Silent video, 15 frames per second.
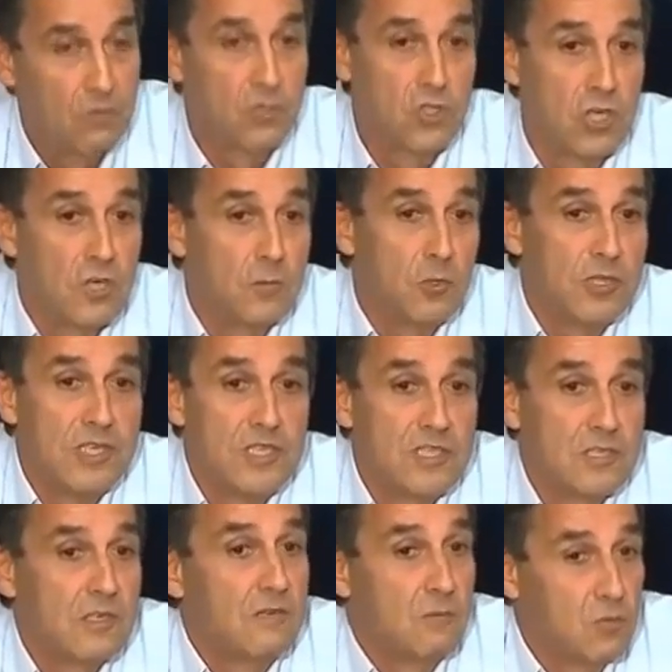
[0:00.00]
Germany
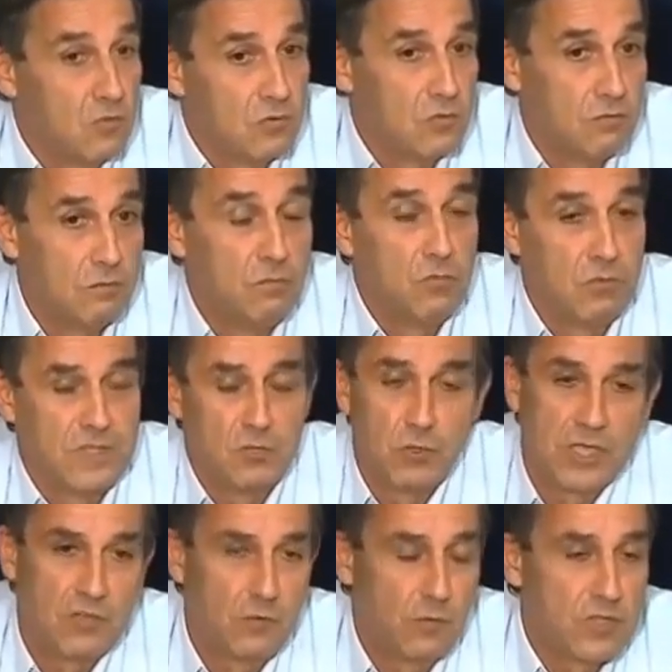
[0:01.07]
is,
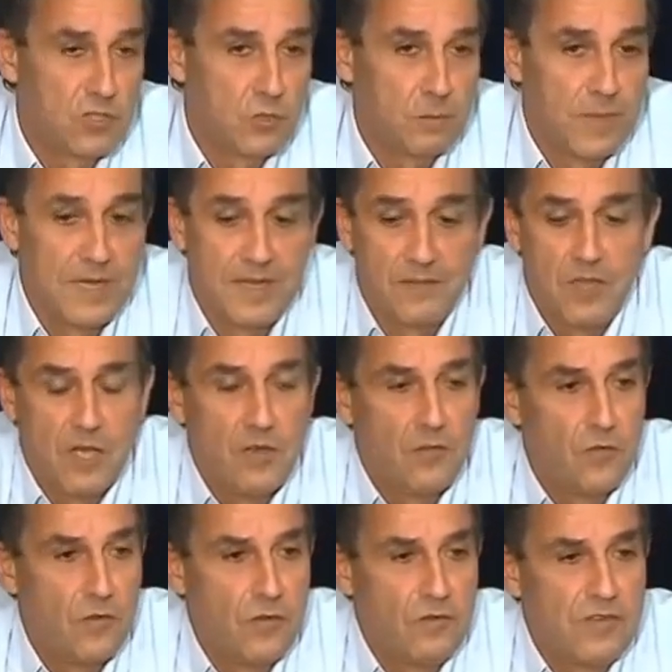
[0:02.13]
together with Japan,
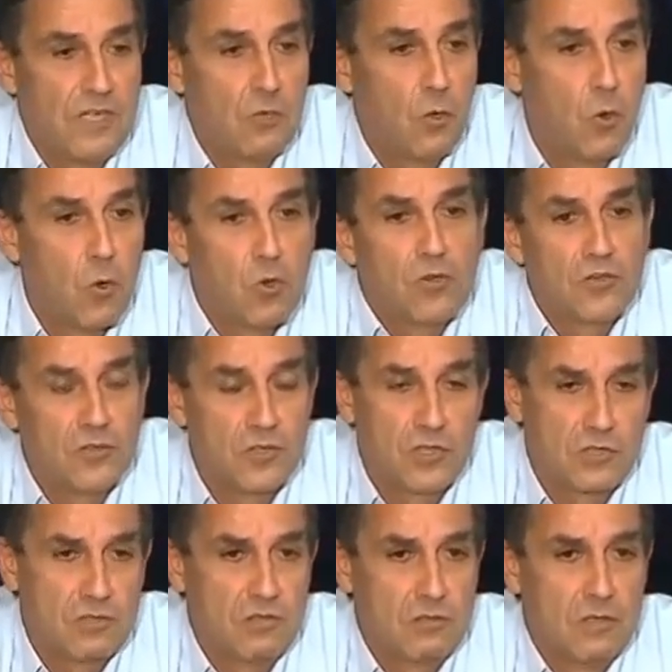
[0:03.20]
the
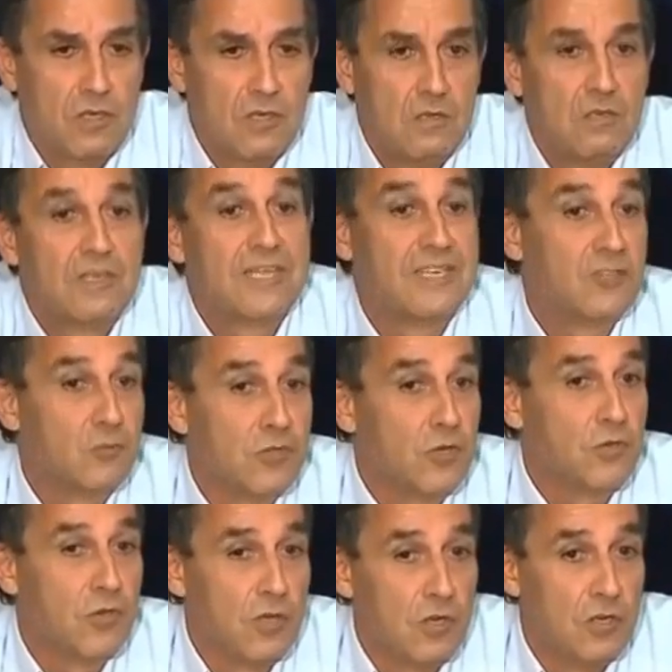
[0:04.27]
oldest country
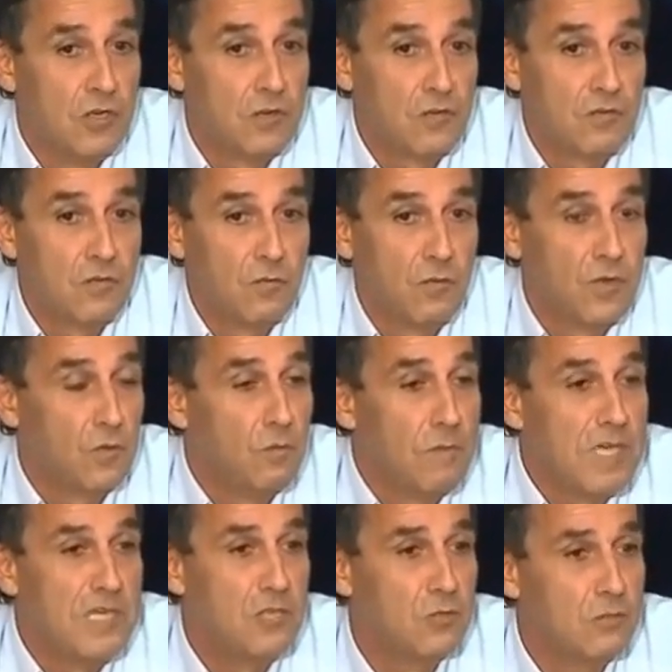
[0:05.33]
on Earth, where the
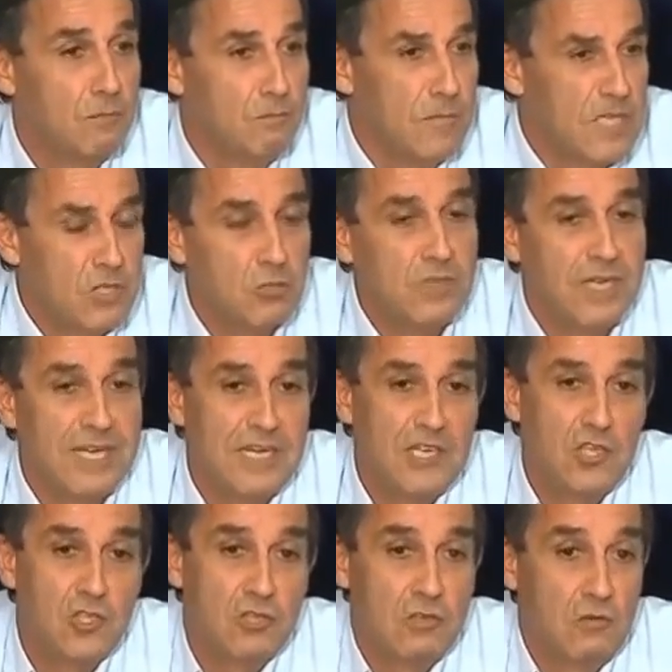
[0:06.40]
median
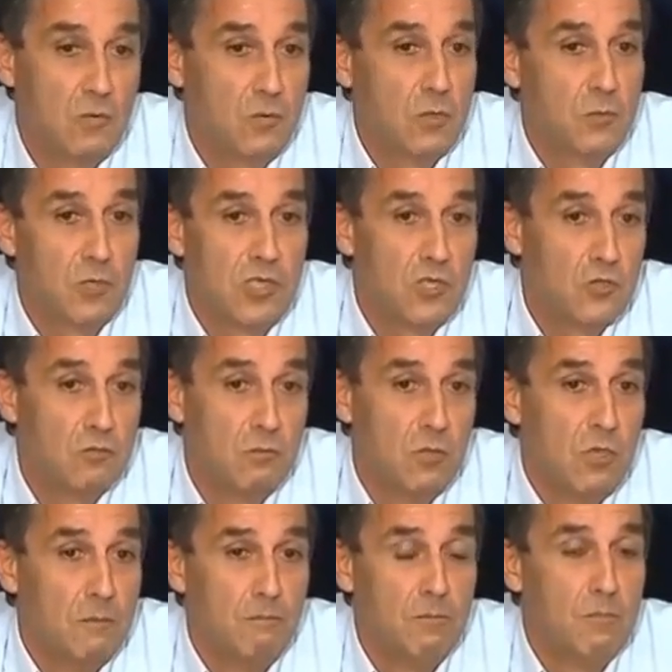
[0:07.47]
age of the population
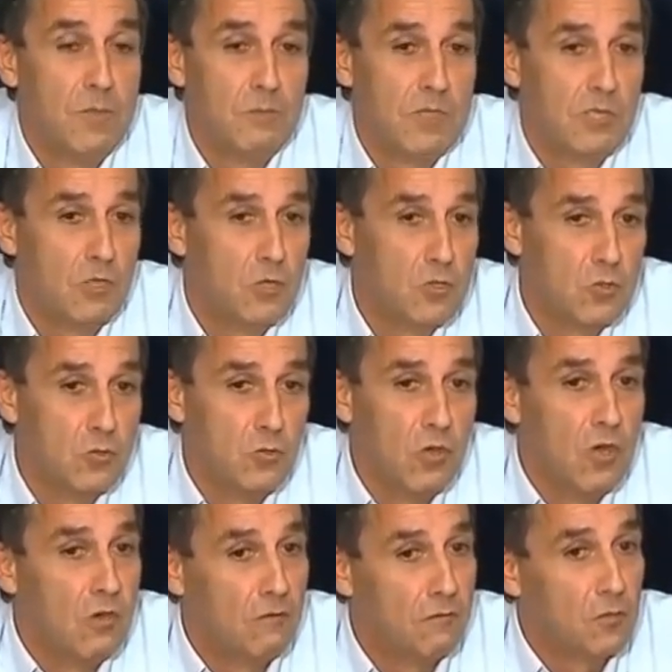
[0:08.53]
might be close to
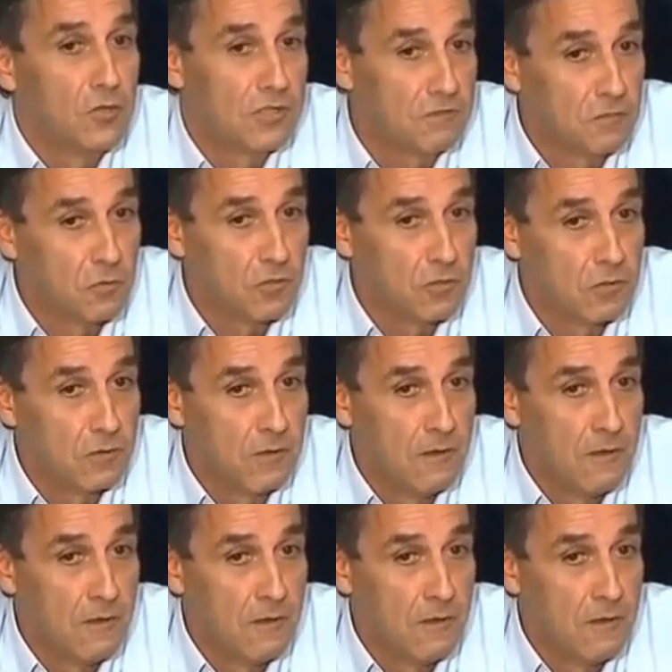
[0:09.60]
44.